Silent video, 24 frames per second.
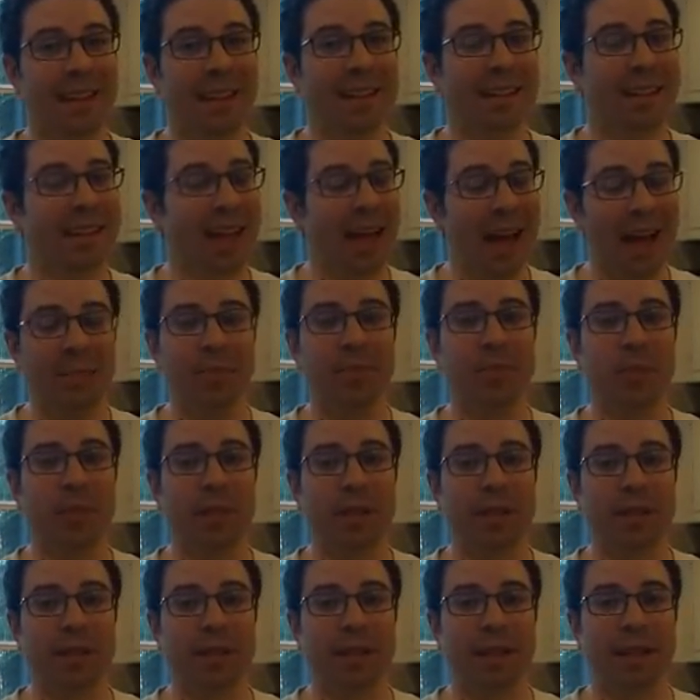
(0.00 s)
That's
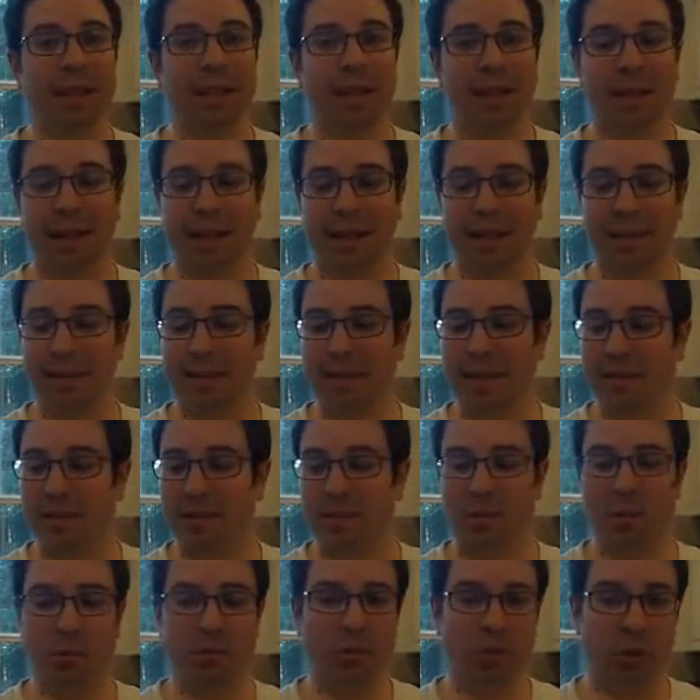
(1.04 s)
absolutely insane. And that's
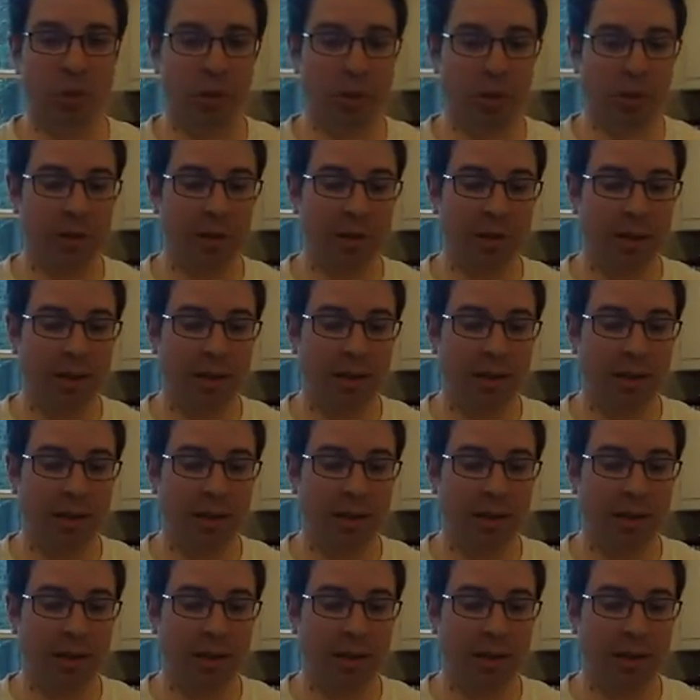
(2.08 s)
no joke.